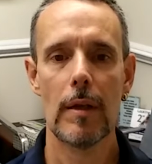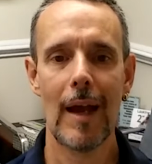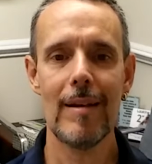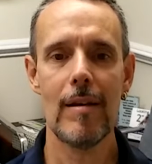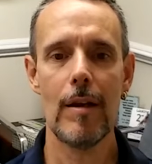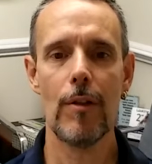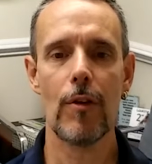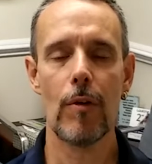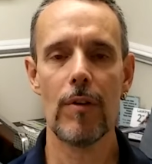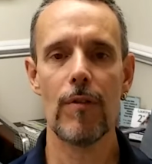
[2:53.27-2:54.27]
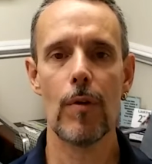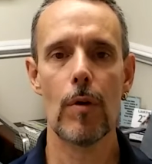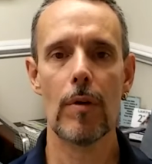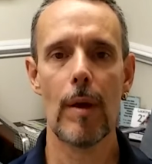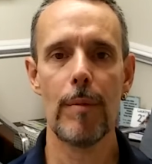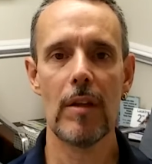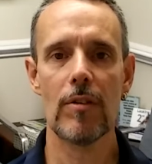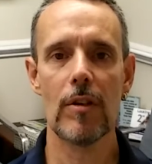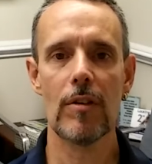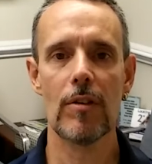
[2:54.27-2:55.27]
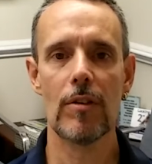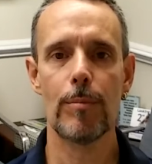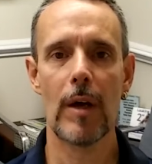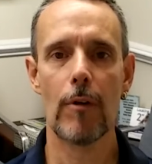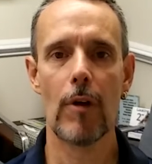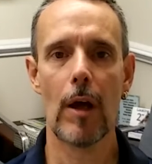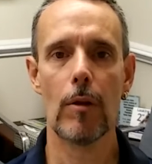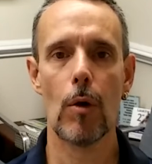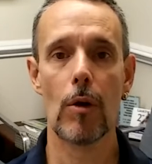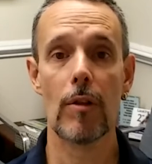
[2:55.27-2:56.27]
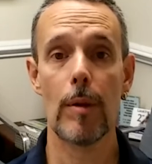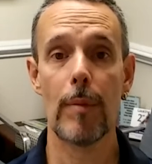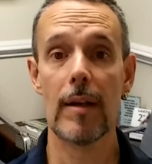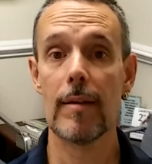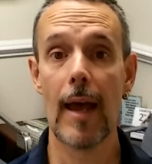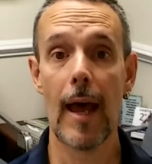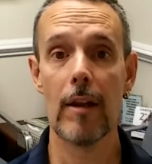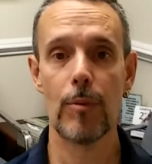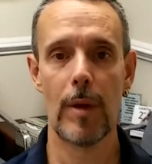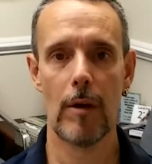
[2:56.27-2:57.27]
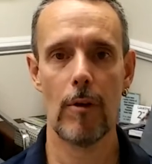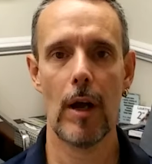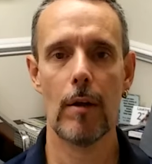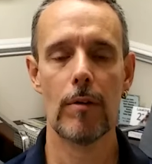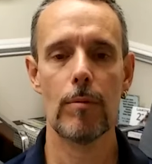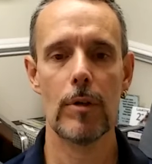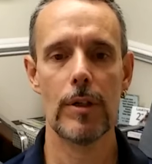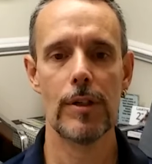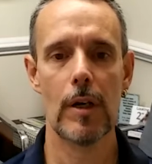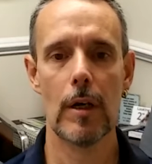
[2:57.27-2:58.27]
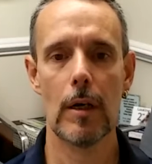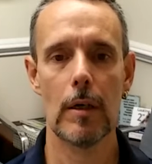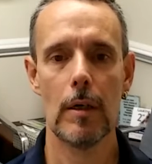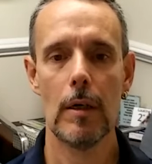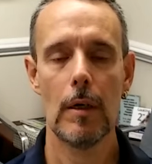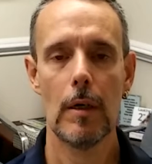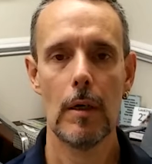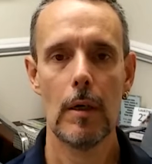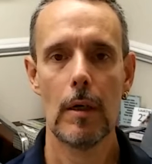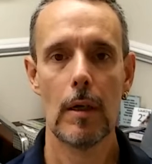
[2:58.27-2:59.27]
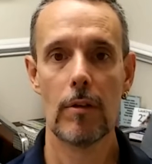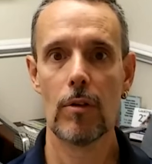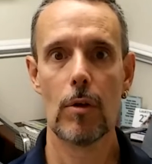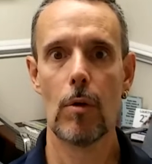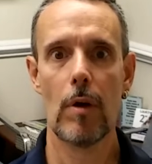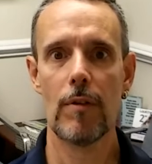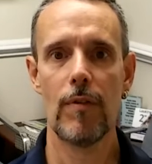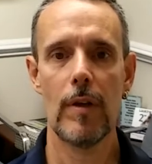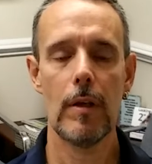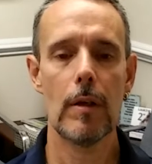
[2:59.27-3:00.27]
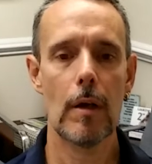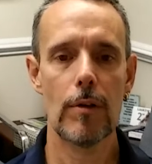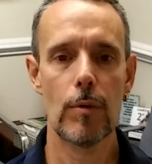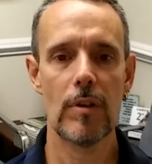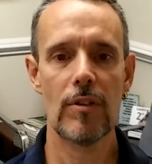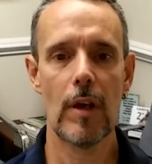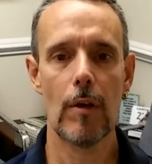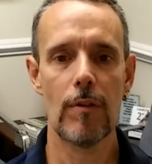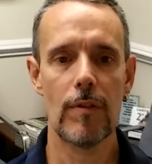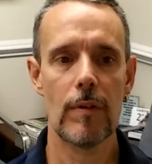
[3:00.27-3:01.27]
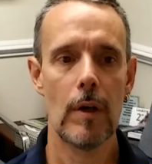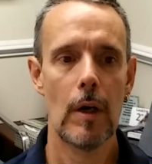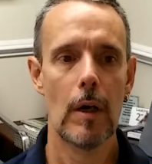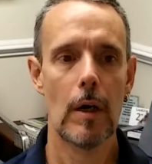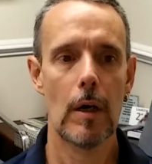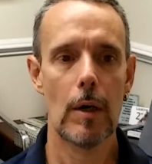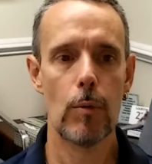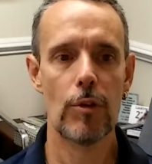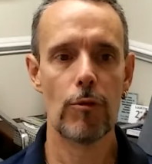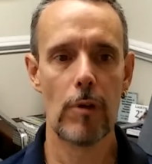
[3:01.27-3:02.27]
1934, that means this has been around longer than my dad has been around, which that's quite a feat unto itself. It was